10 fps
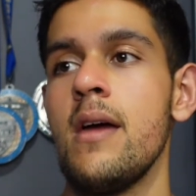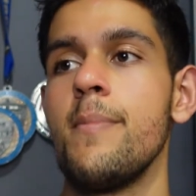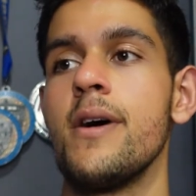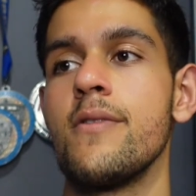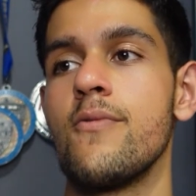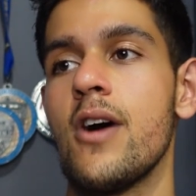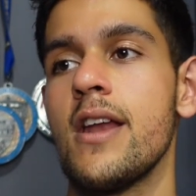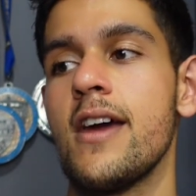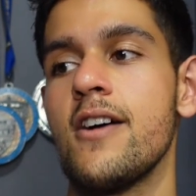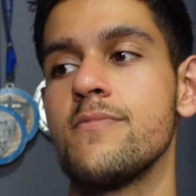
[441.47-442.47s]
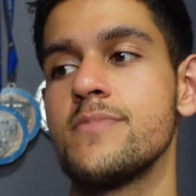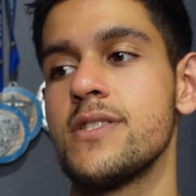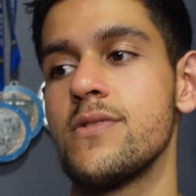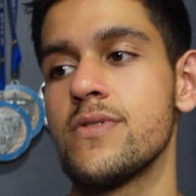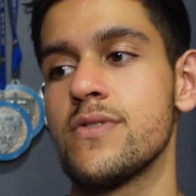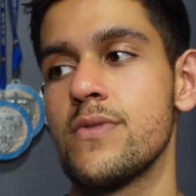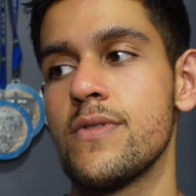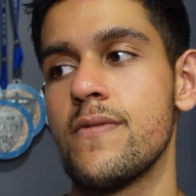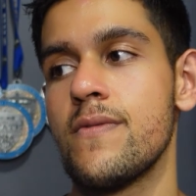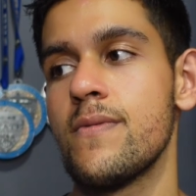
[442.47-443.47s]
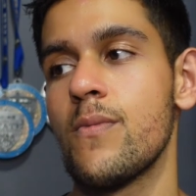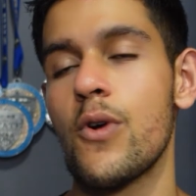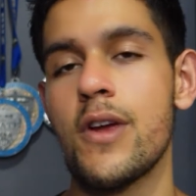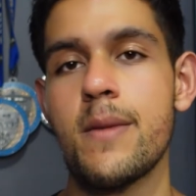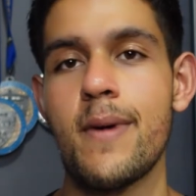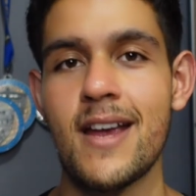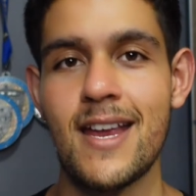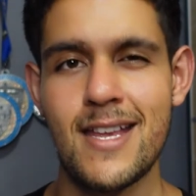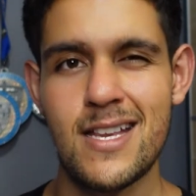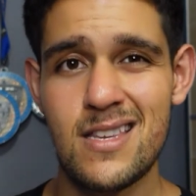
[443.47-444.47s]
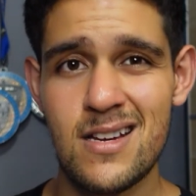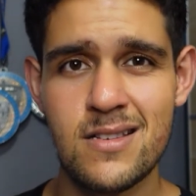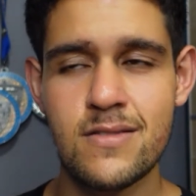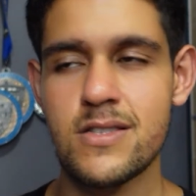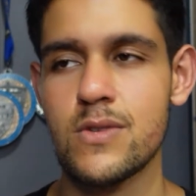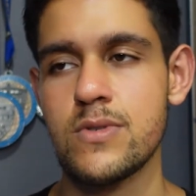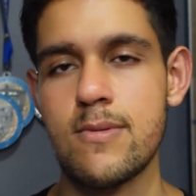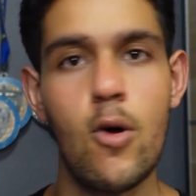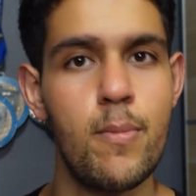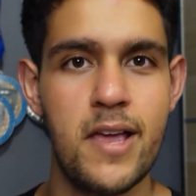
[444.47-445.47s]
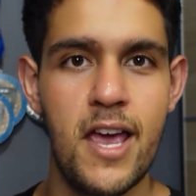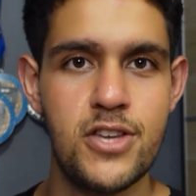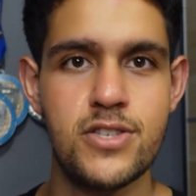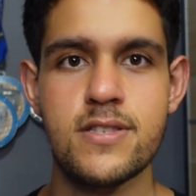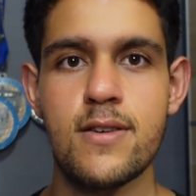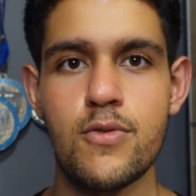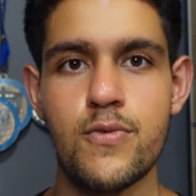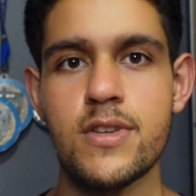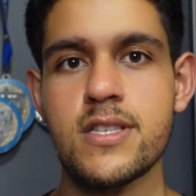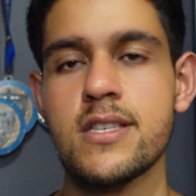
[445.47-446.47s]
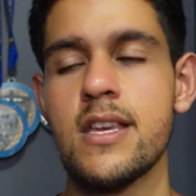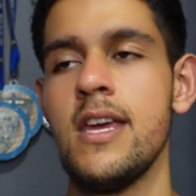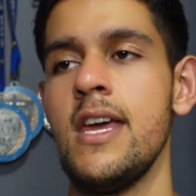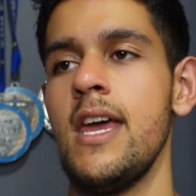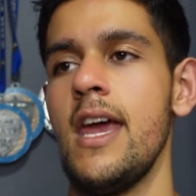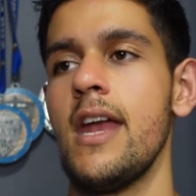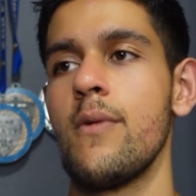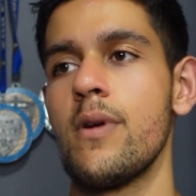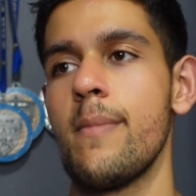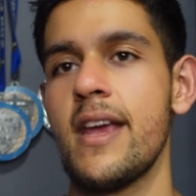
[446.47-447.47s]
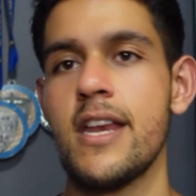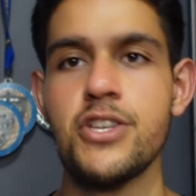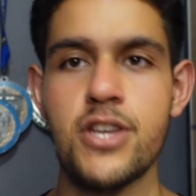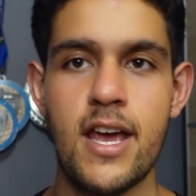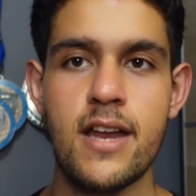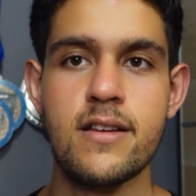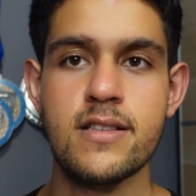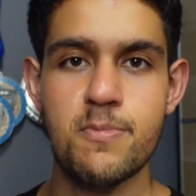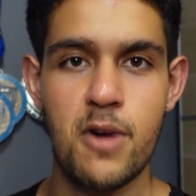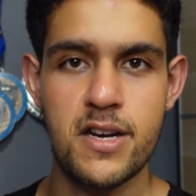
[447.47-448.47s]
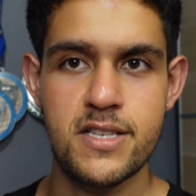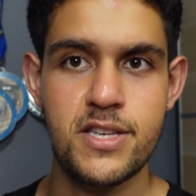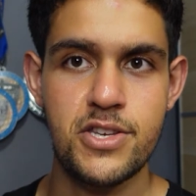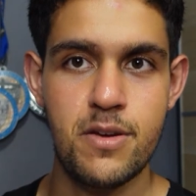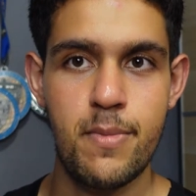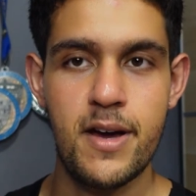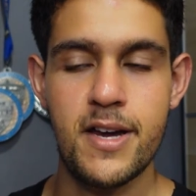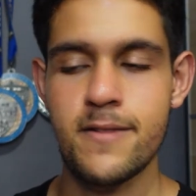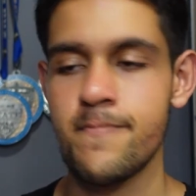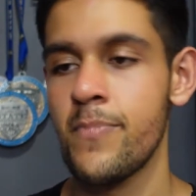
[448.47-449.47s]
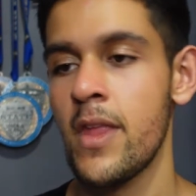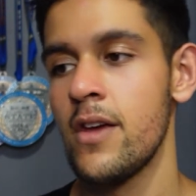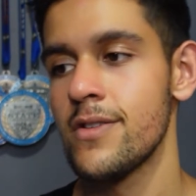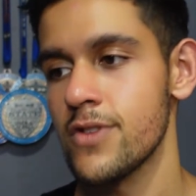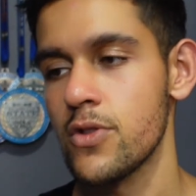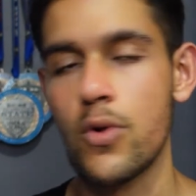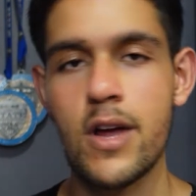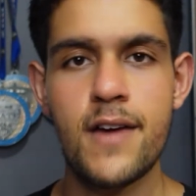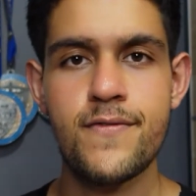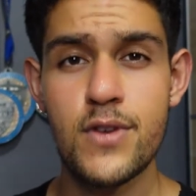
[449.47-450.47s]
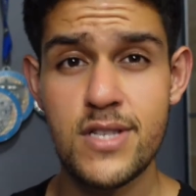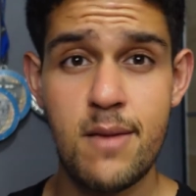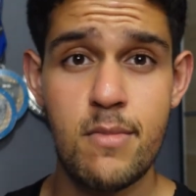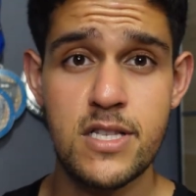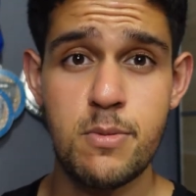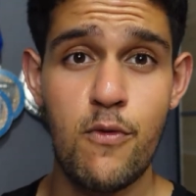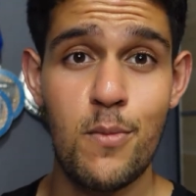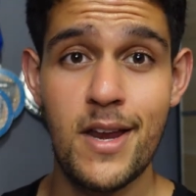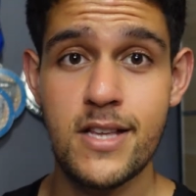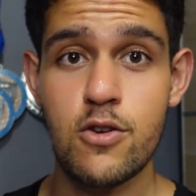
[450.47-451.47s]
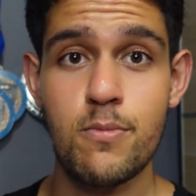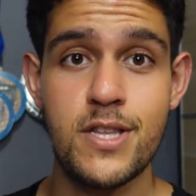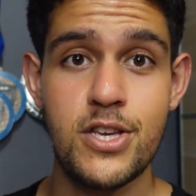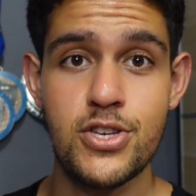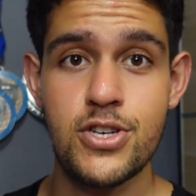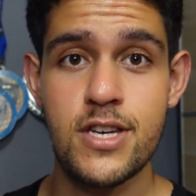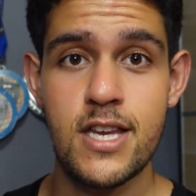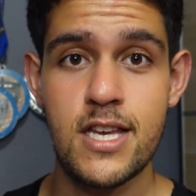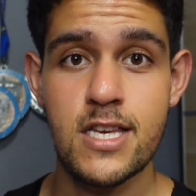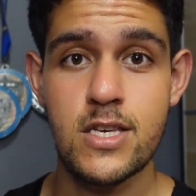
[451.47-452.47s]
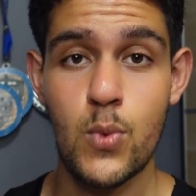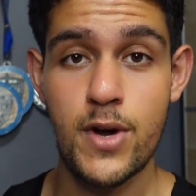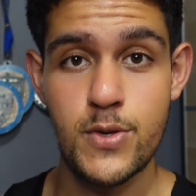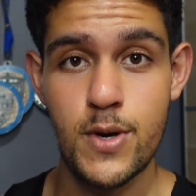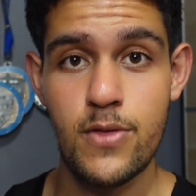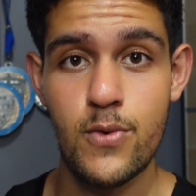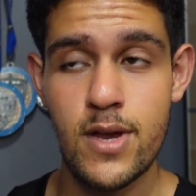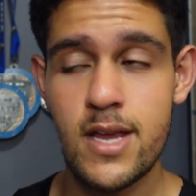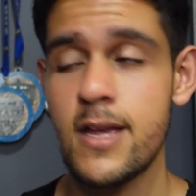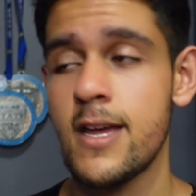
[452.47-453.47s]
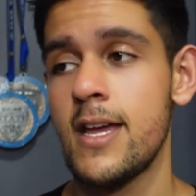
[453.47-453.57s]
But right now I'm still sort of worried about getting it done. There's still some complications, health risks, and I want to make an educated, smart decision about it. So look, I have 13 months before my next competition in 2023.